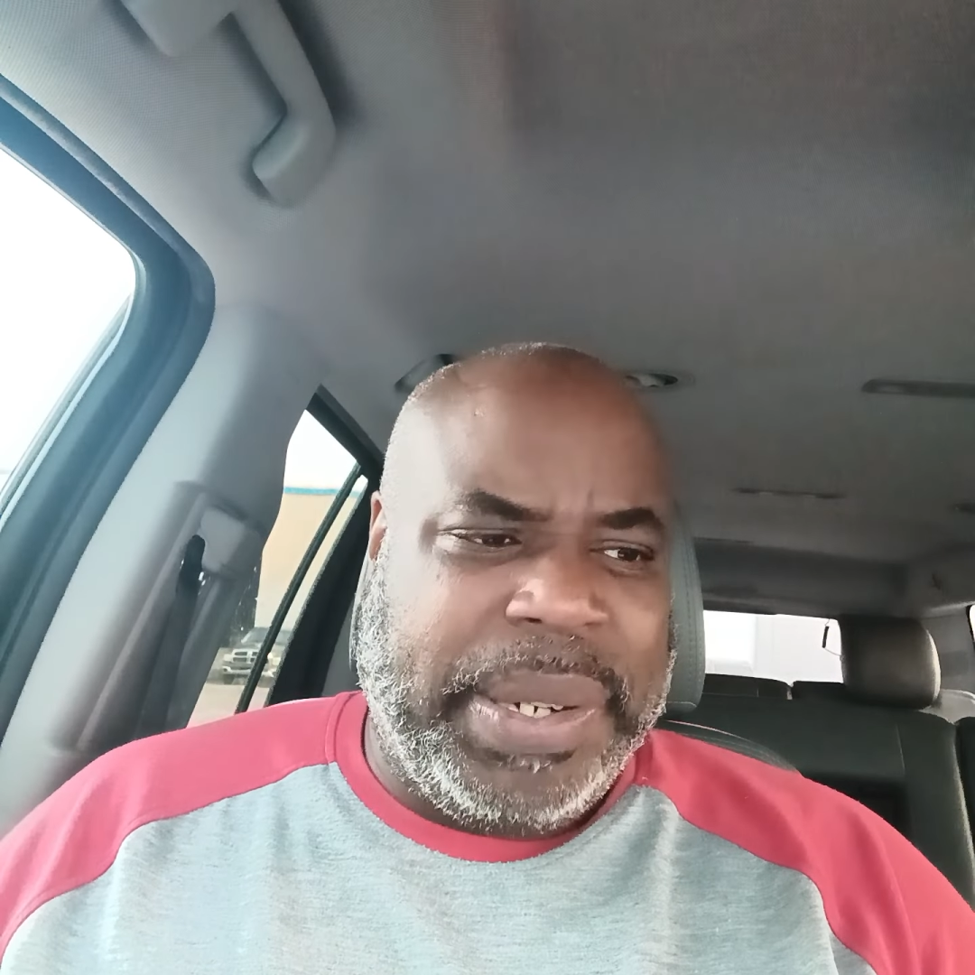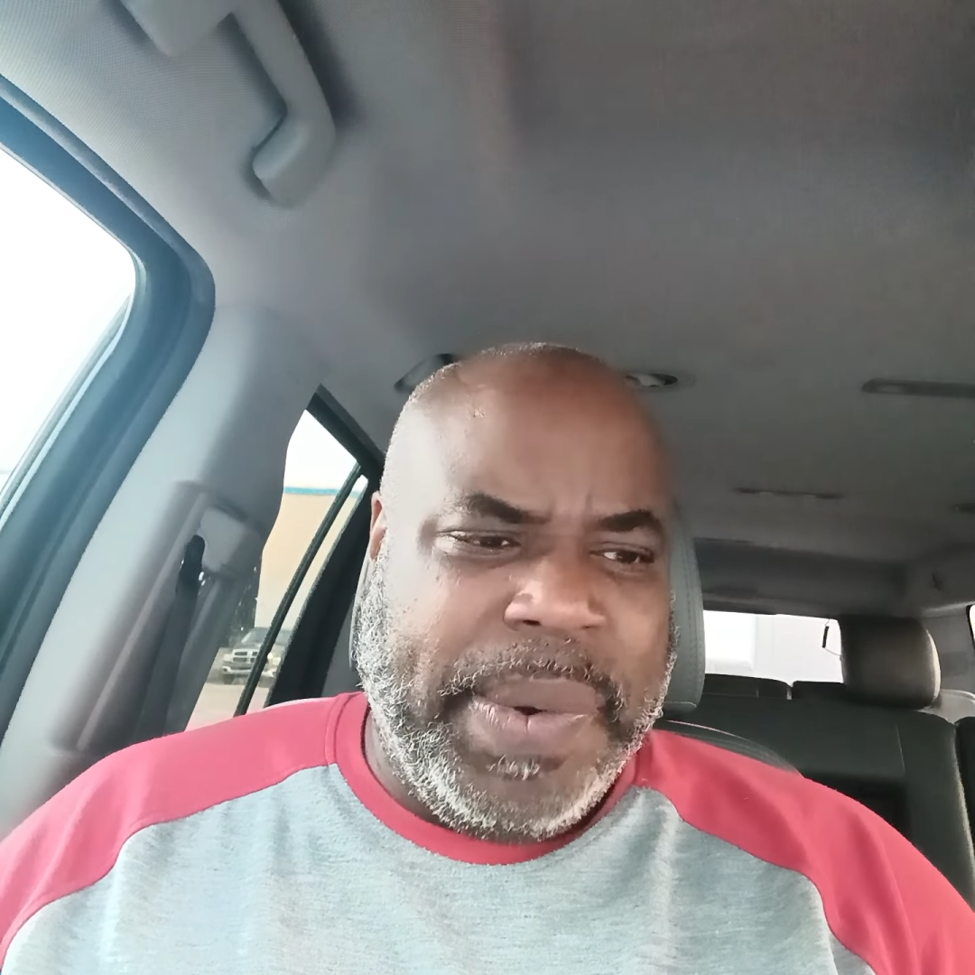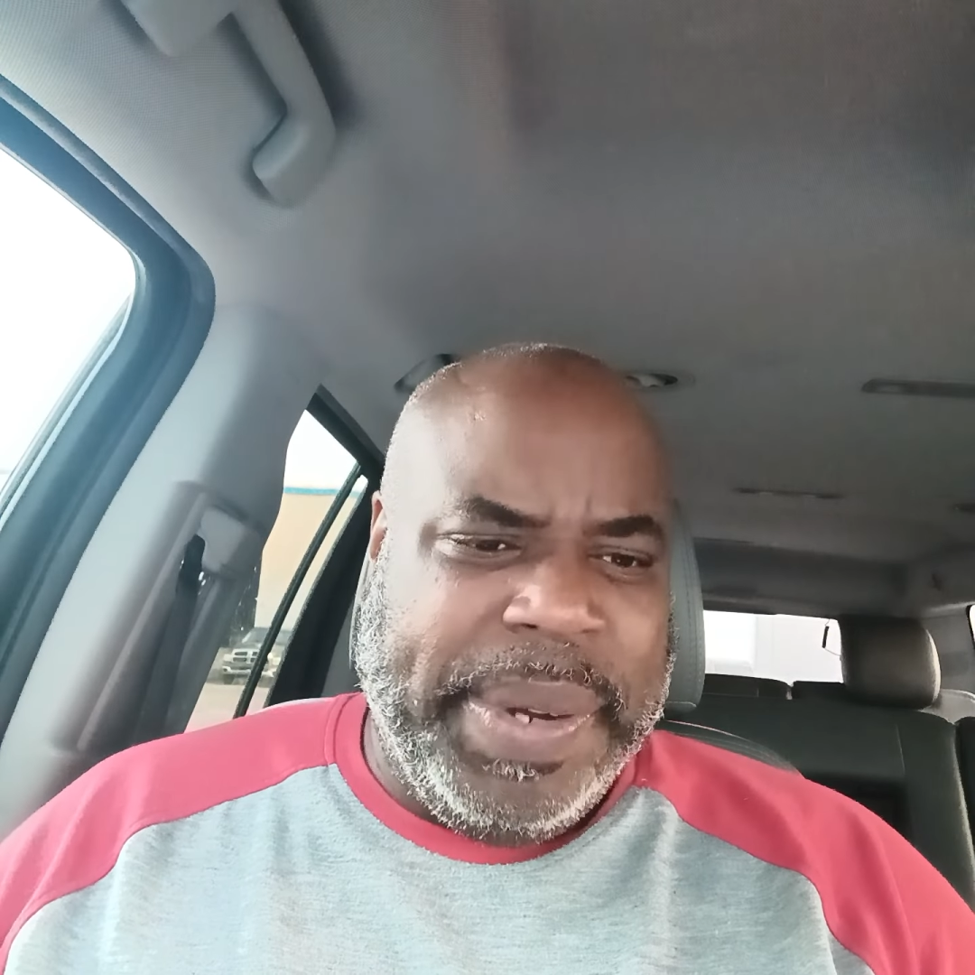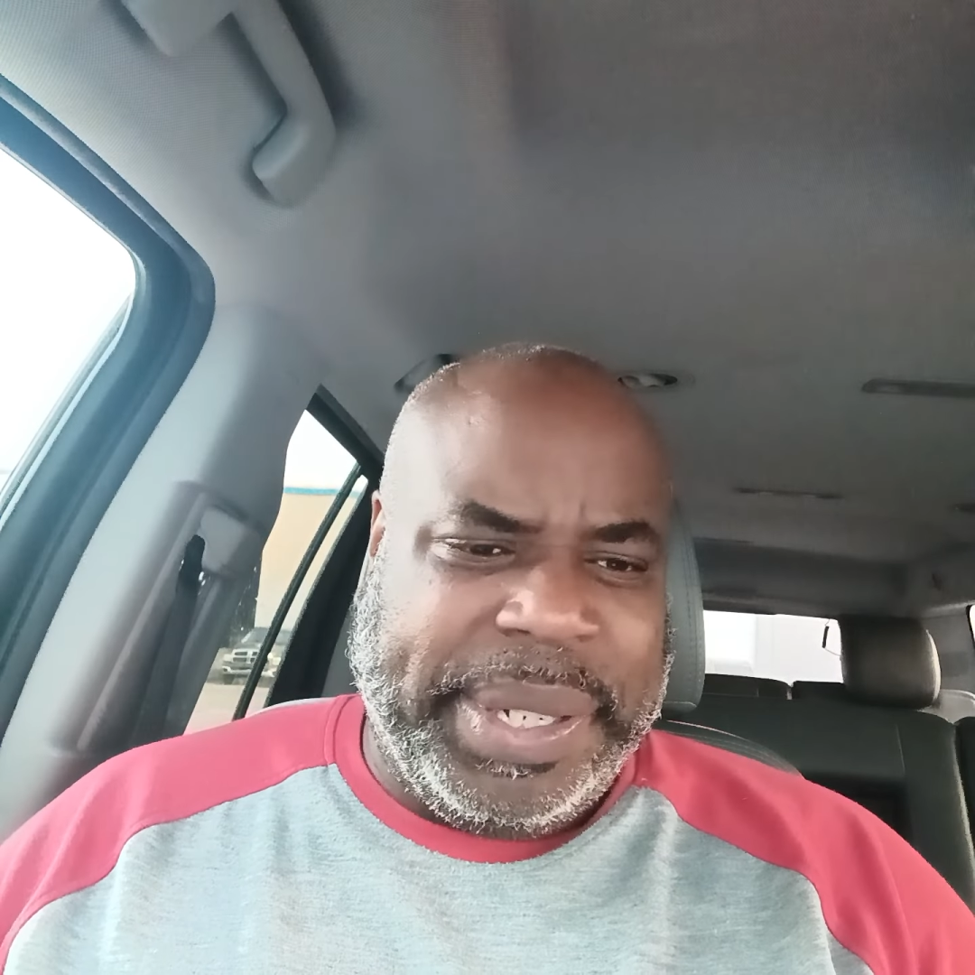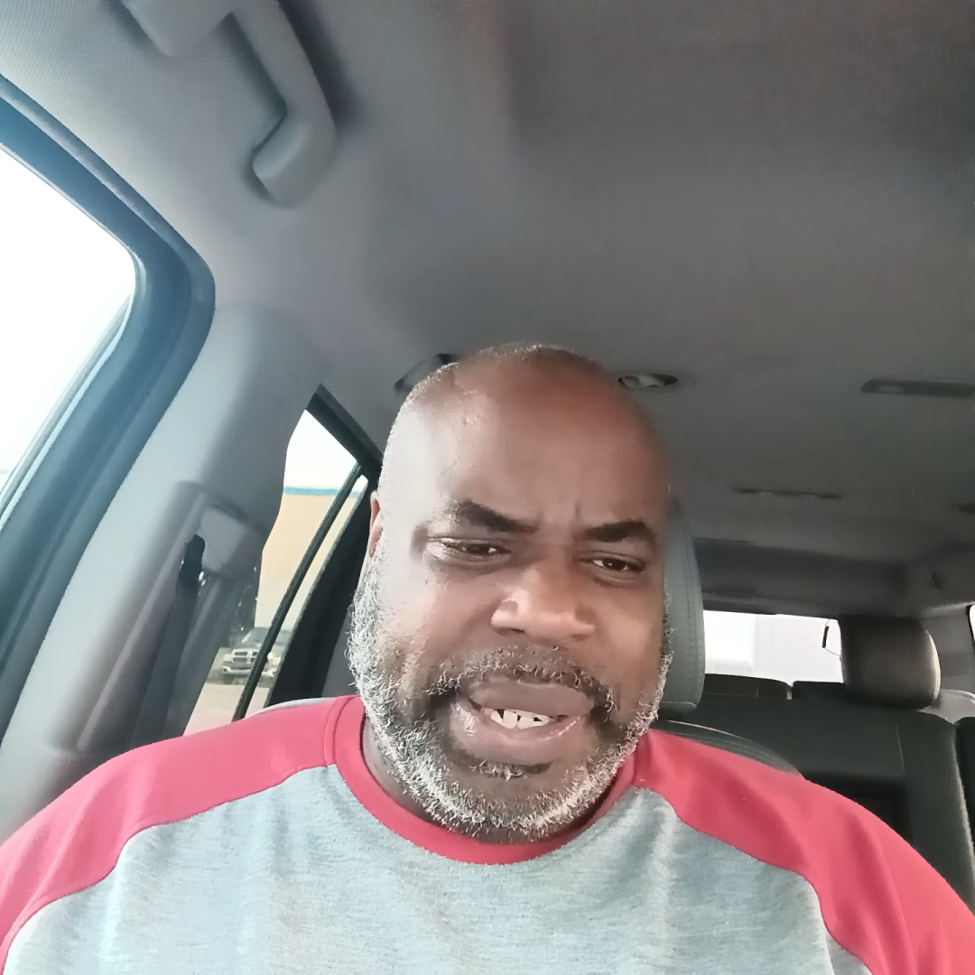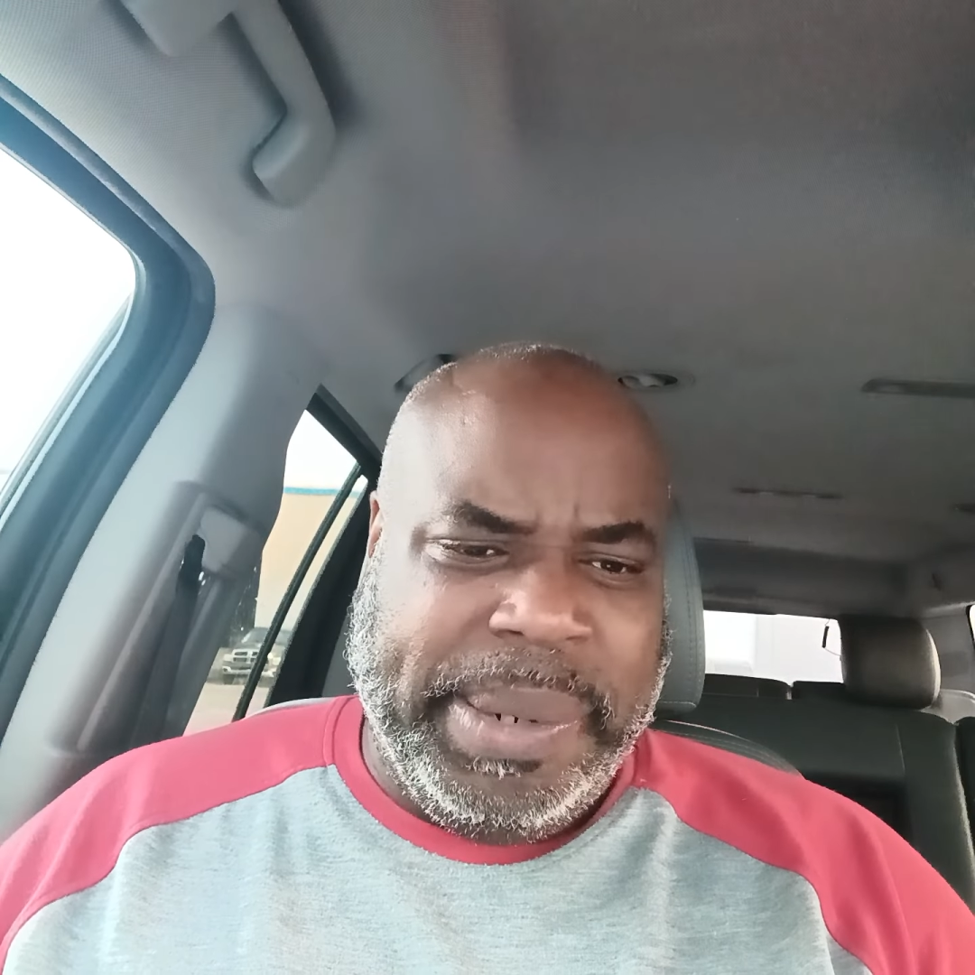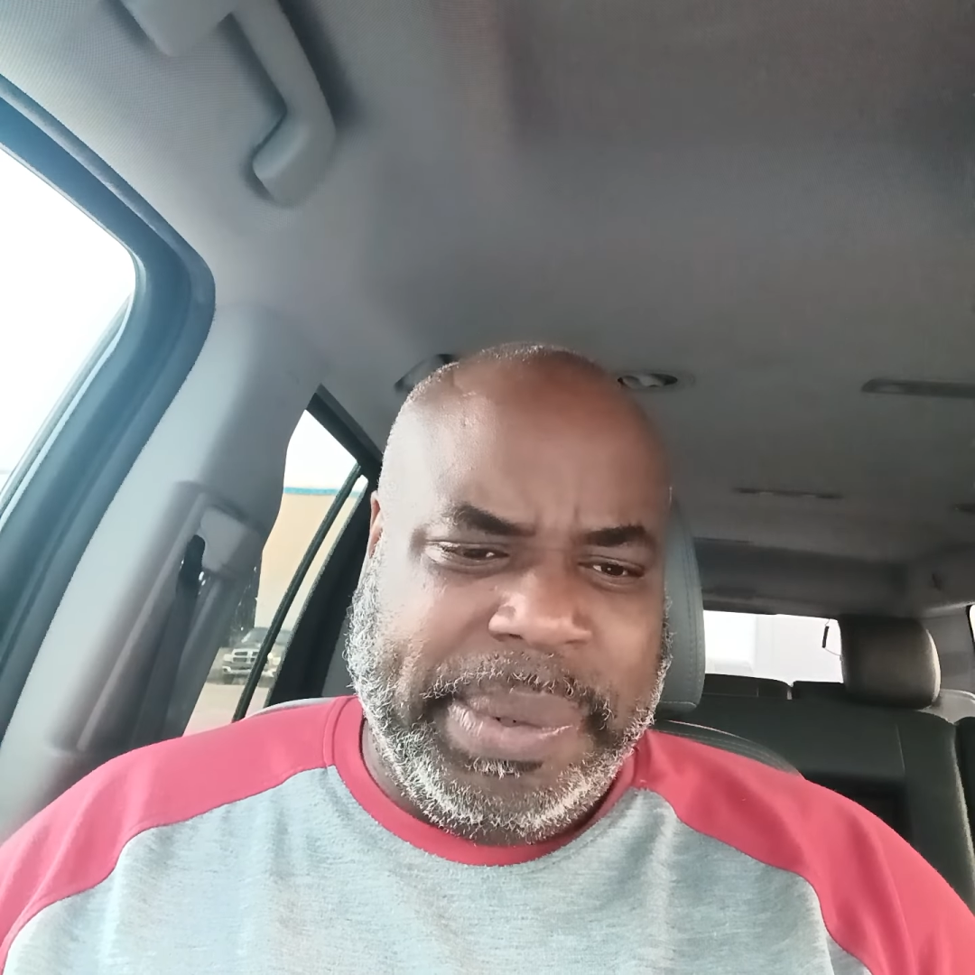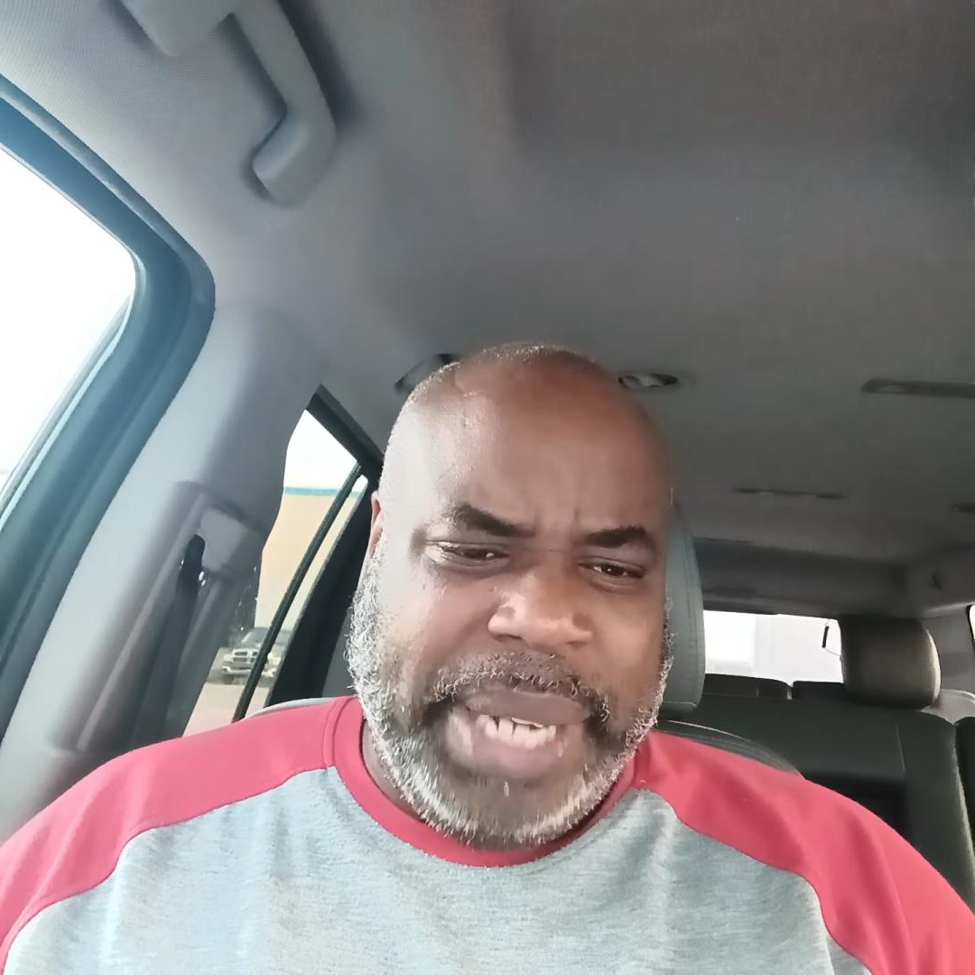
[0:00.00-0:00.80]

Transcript: question on